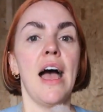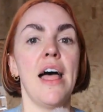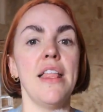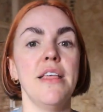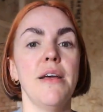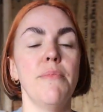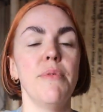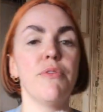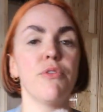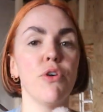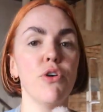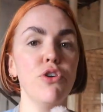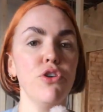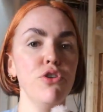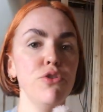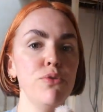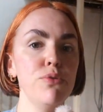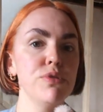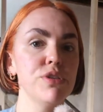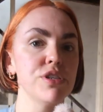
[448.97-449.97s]
And then we've got a
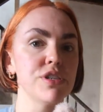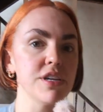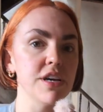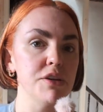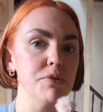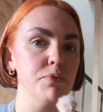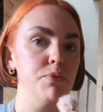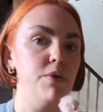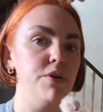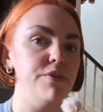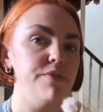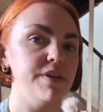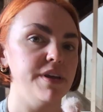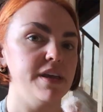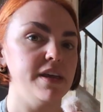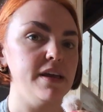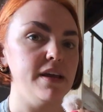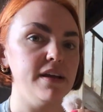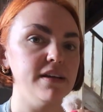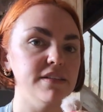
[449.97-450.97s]
new stud wall over
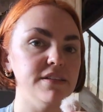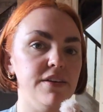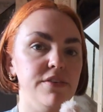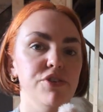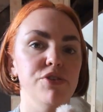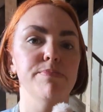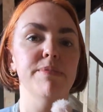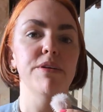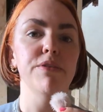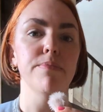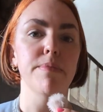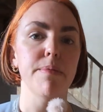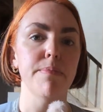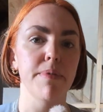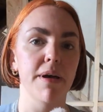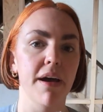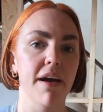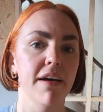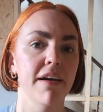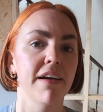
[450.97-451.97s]
here. So as you may
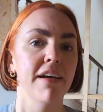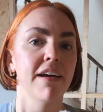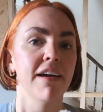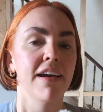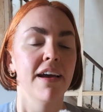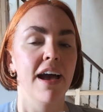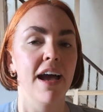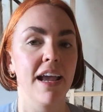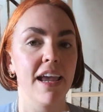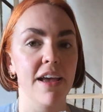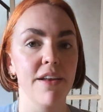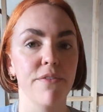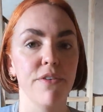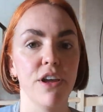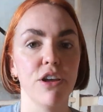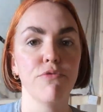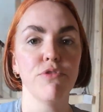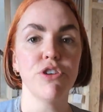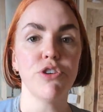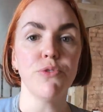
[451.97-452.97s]
remember,
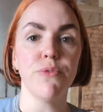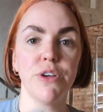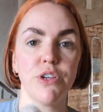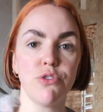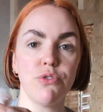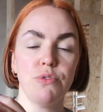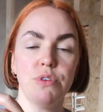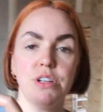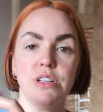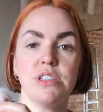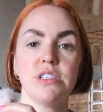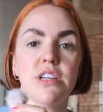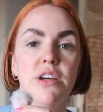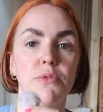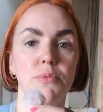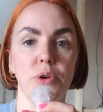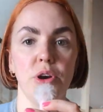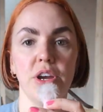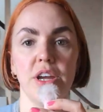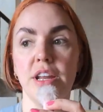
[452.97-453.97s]
again, original Victorian
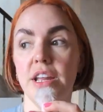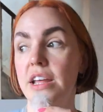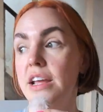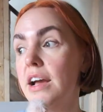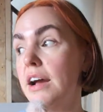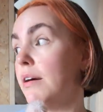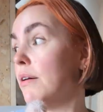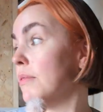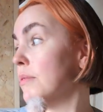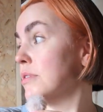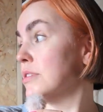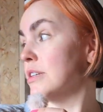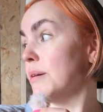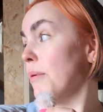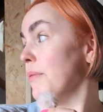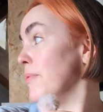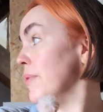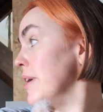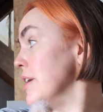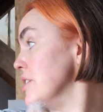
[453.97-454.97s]
stud work in here,
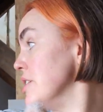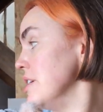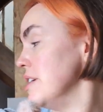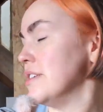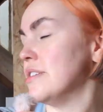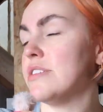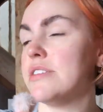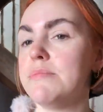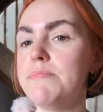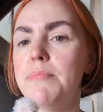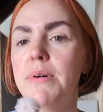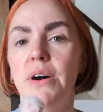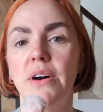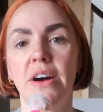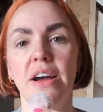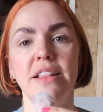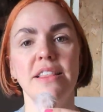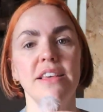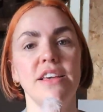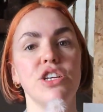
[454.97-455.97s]
some of which is
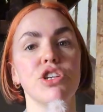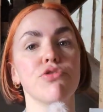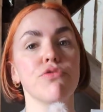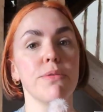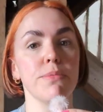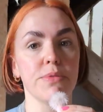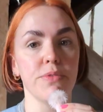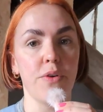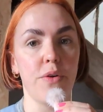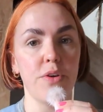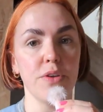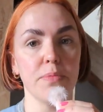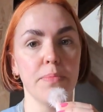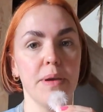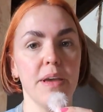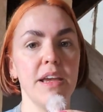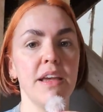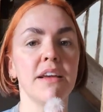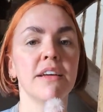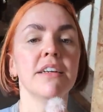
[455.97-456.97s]
behind these strips of
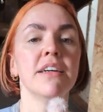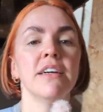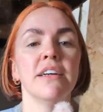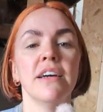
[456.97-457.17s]
OSB.